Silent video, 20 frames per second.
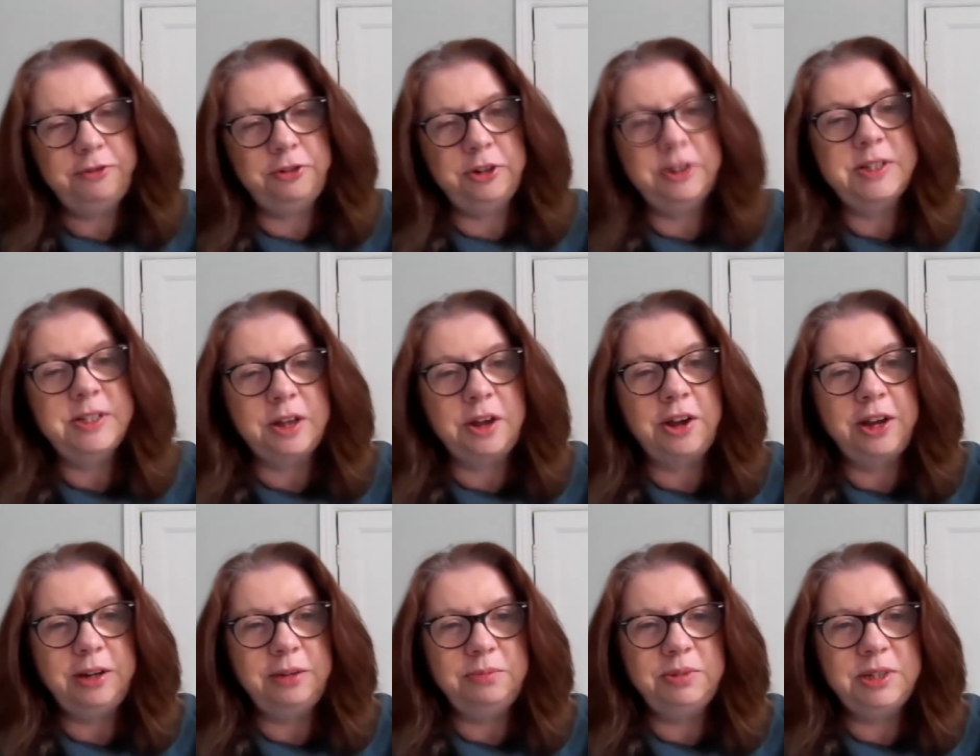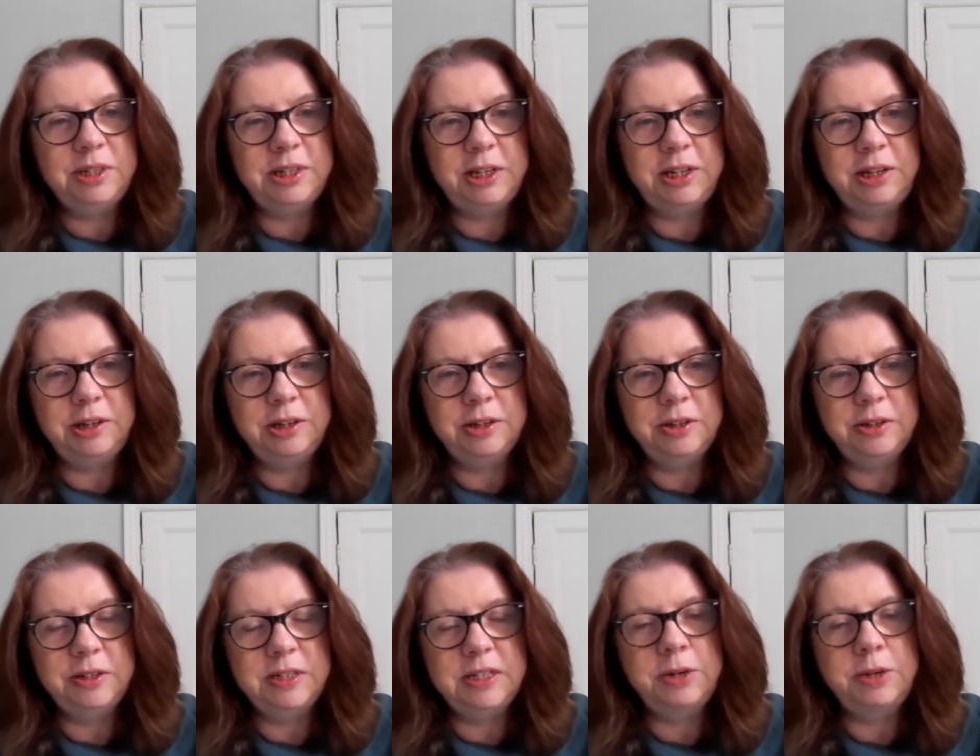for asylum
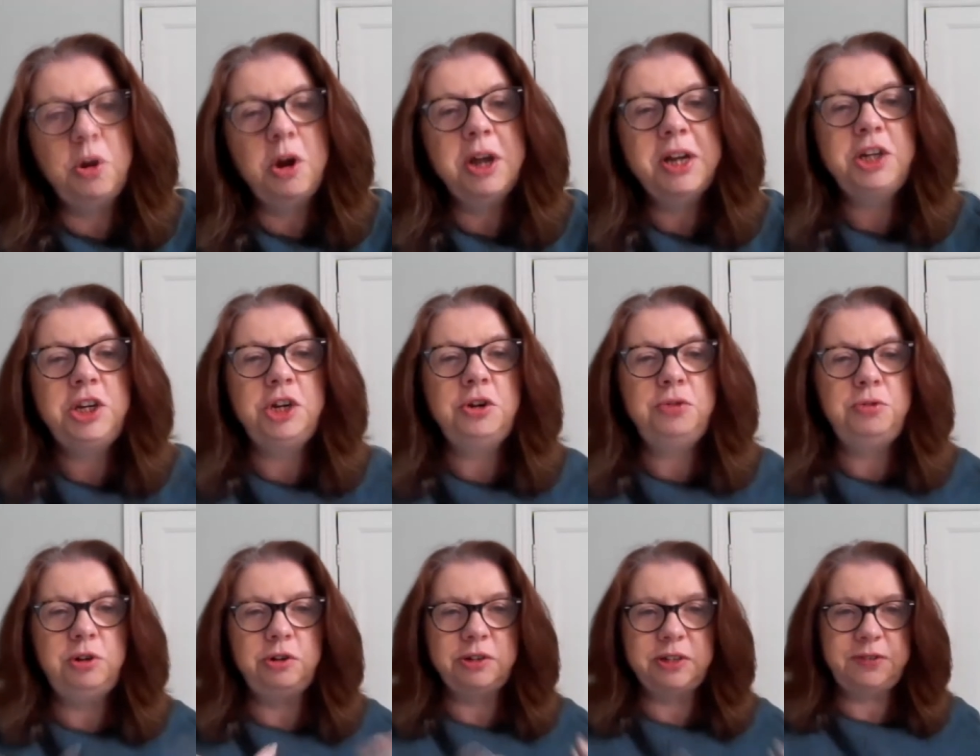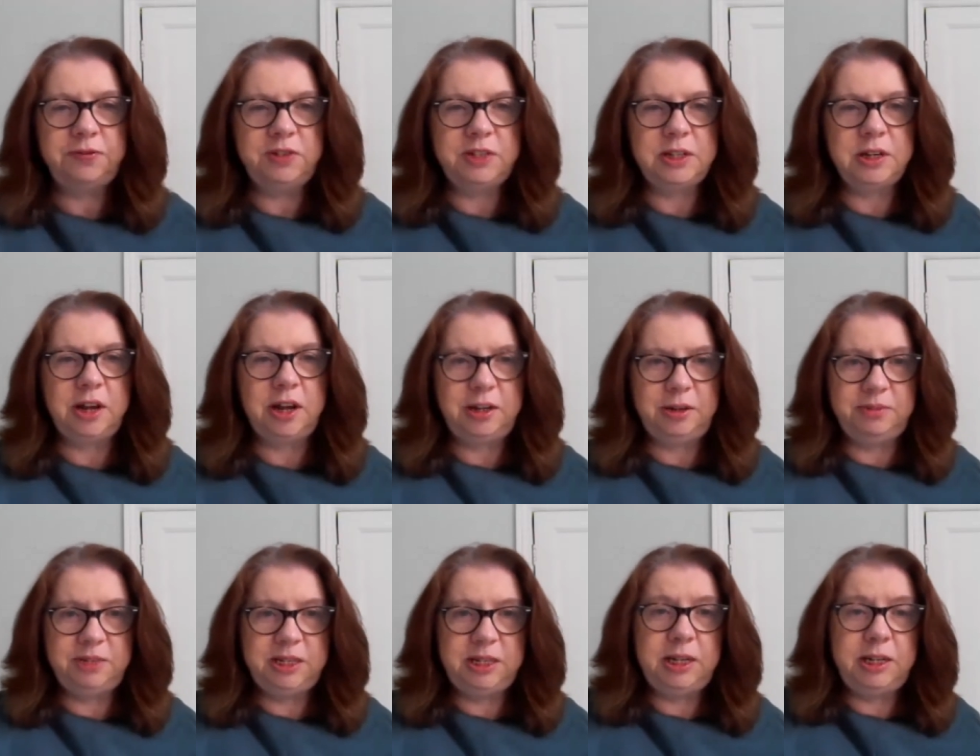seekers. So I knew lots of
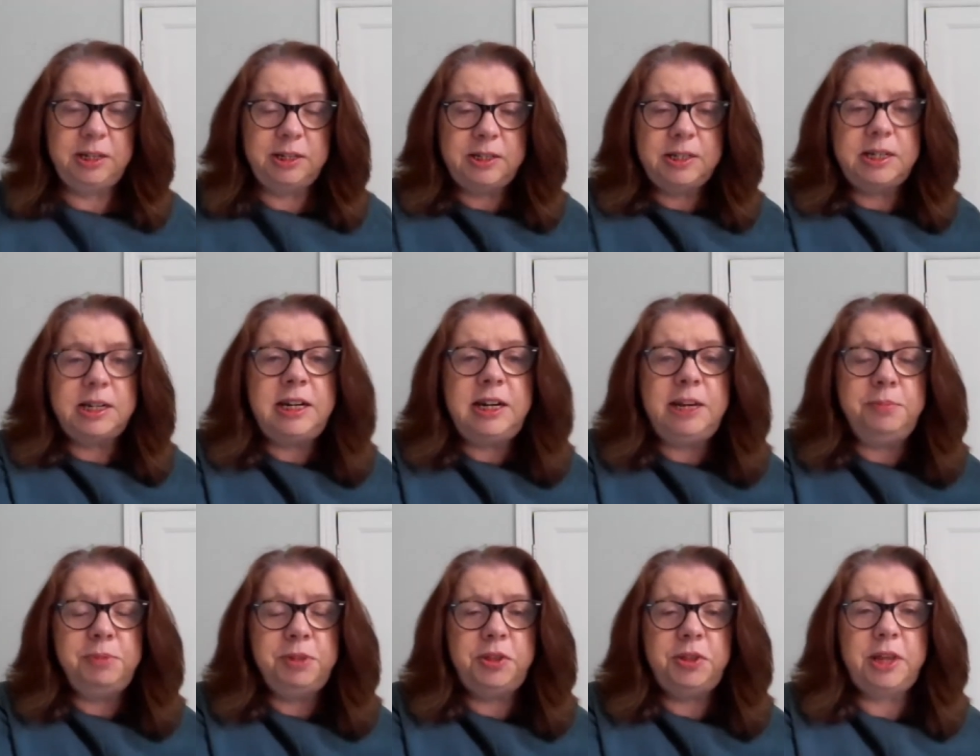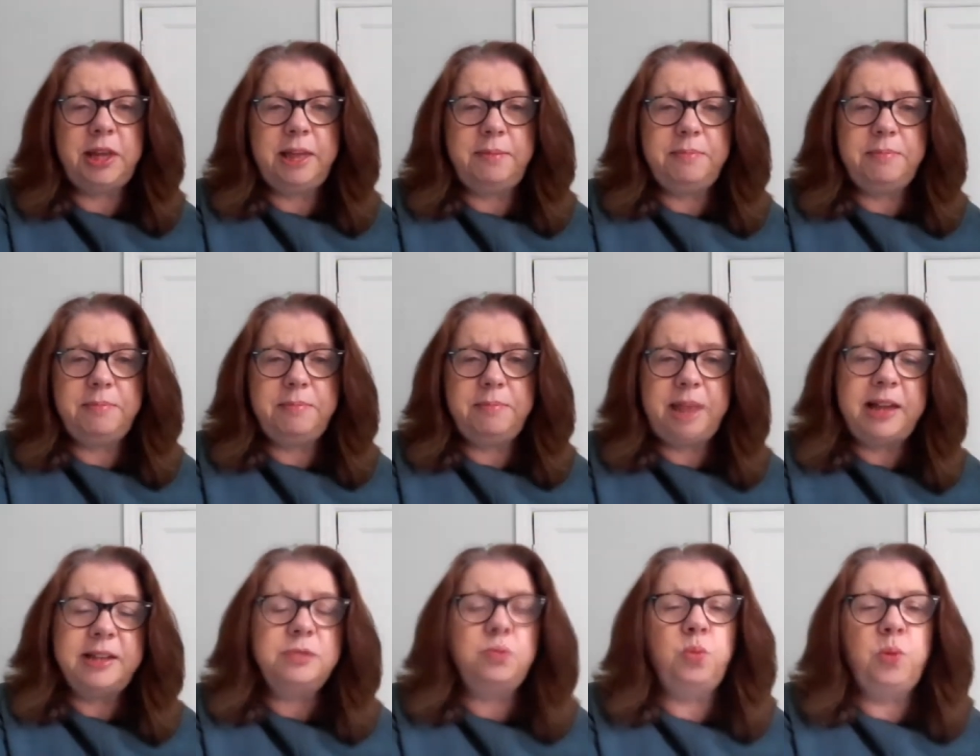asylum seekers, dealing with
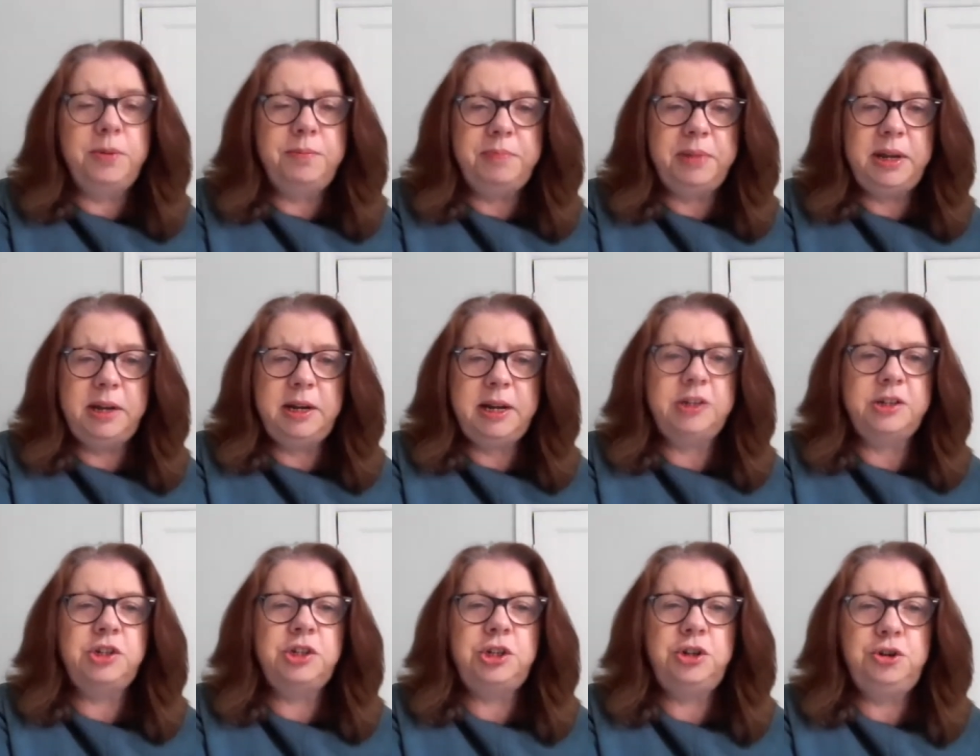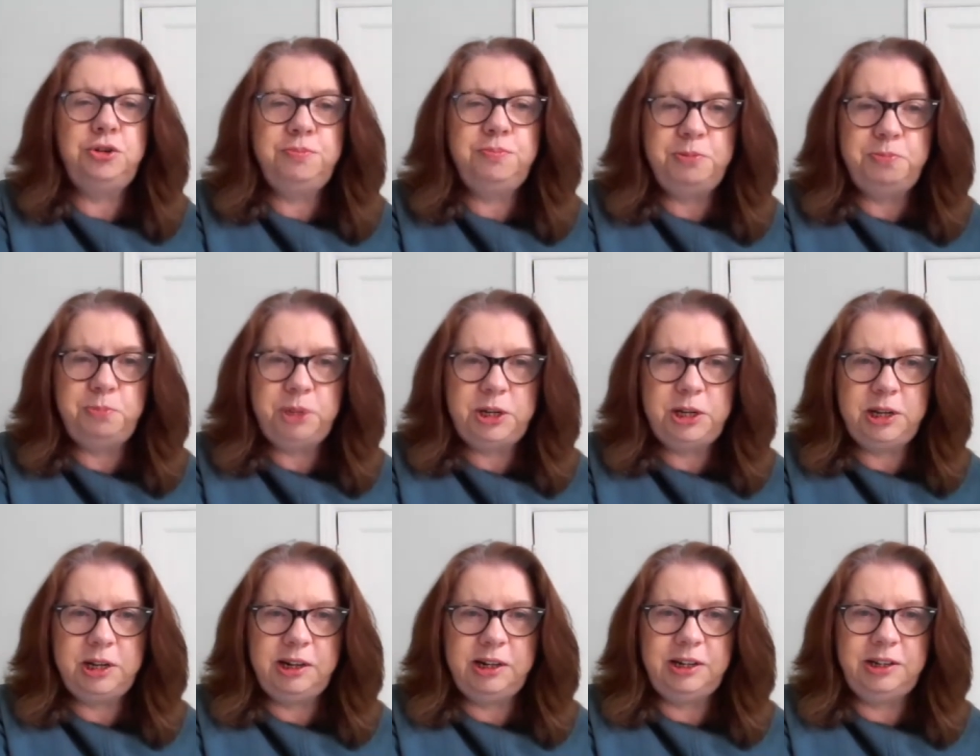them as women, as human
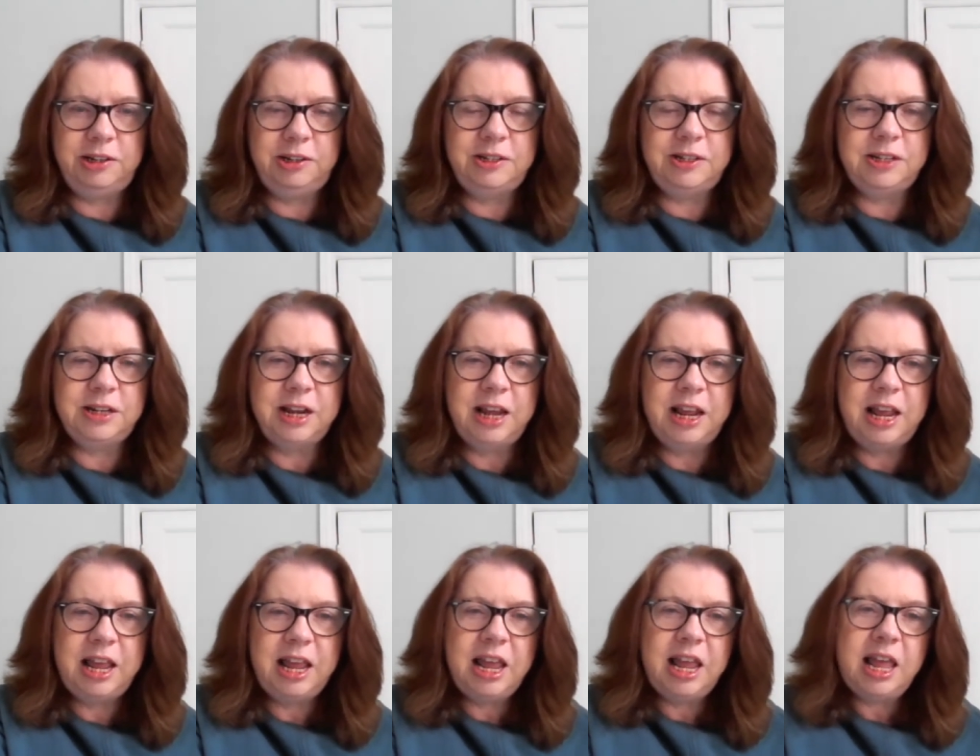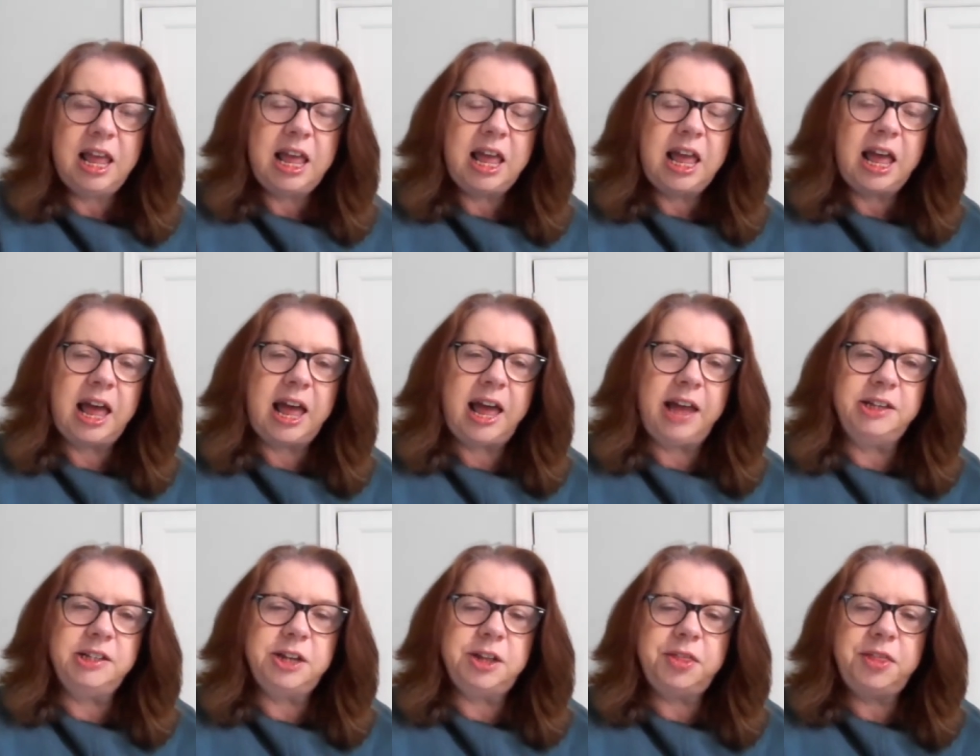beings.
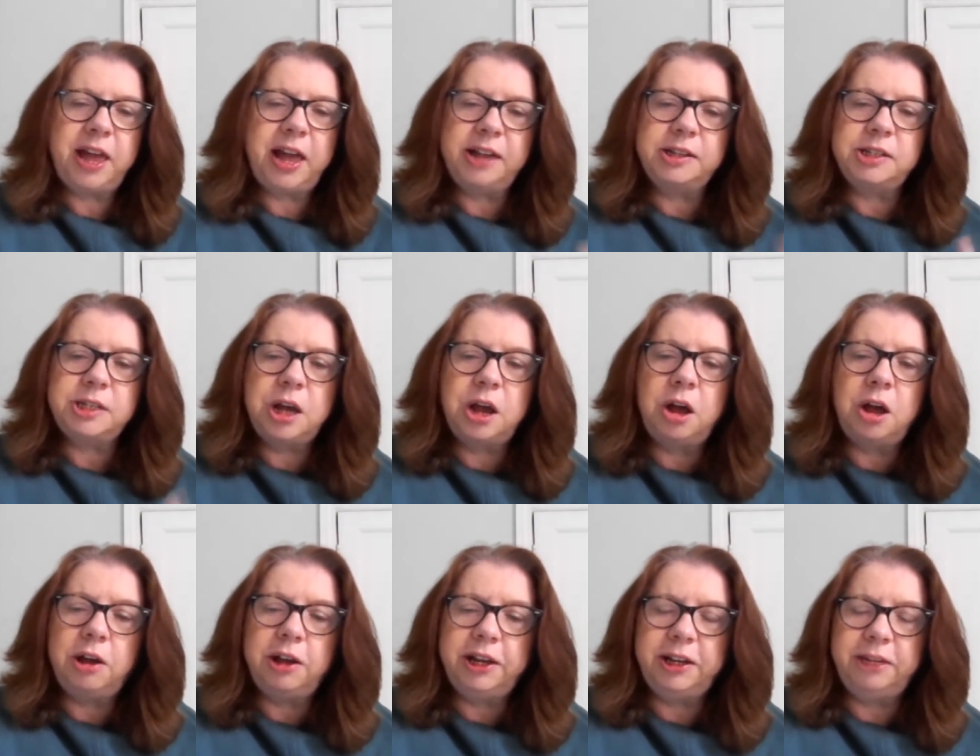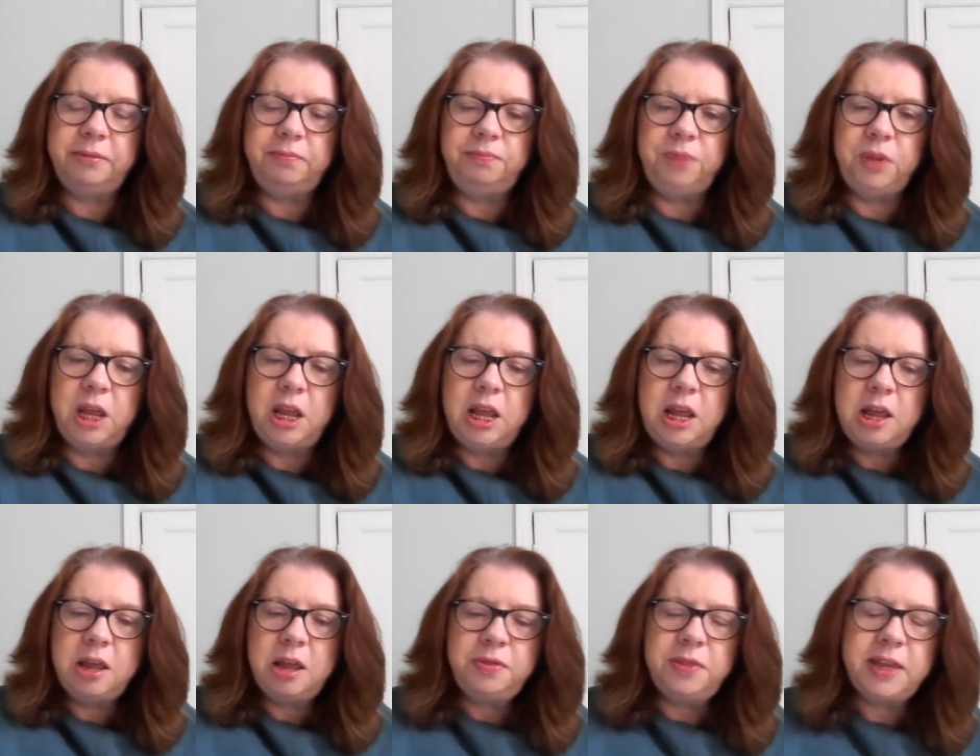And at that time,
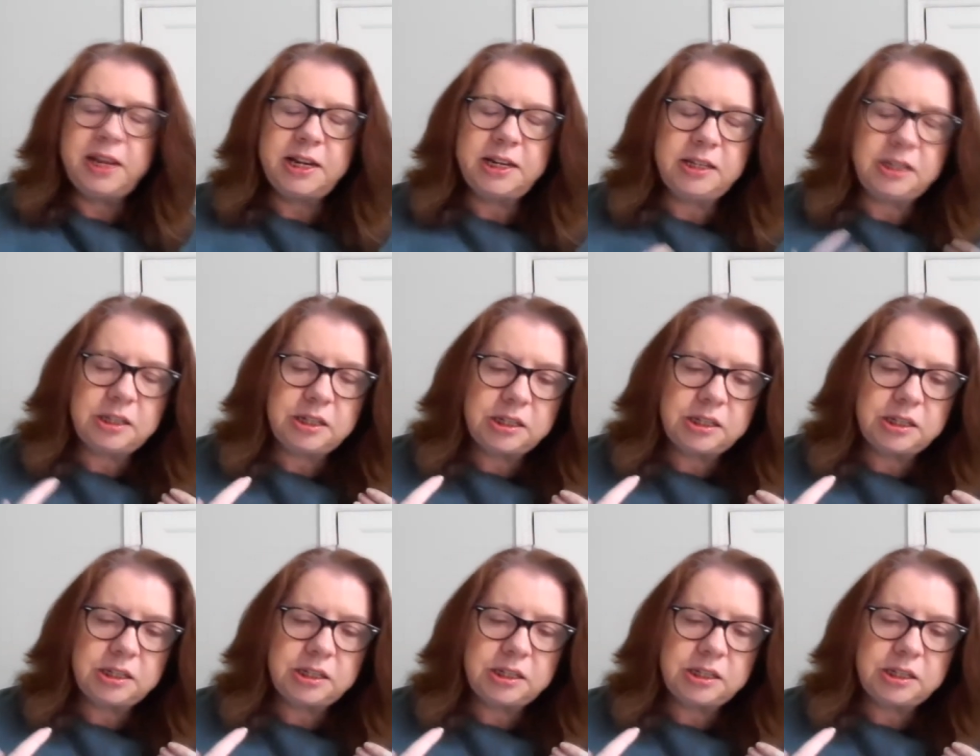their